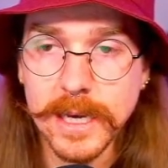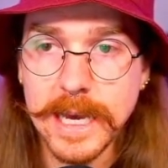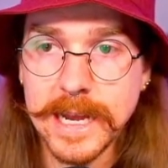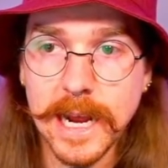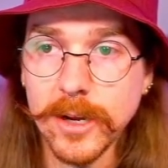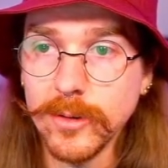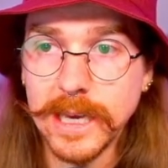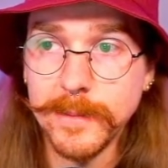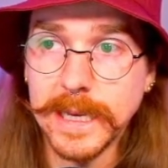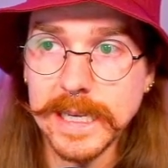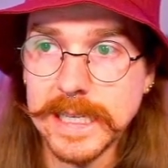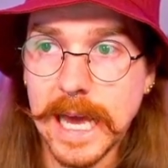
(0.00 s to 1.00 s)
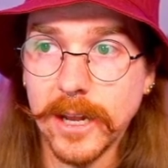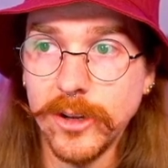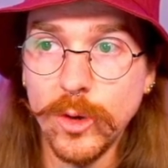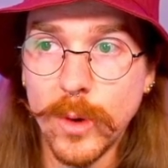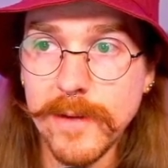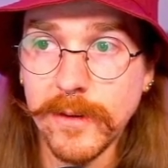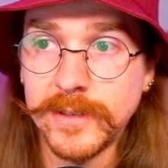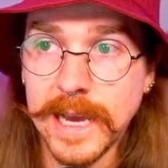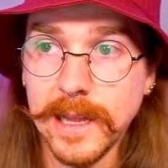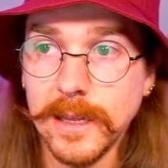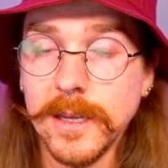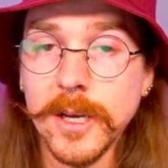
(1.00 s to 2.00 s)
And I know Gimmick is not a new wave of
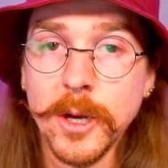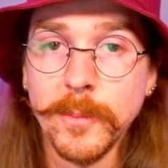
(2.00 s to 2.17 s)
talent,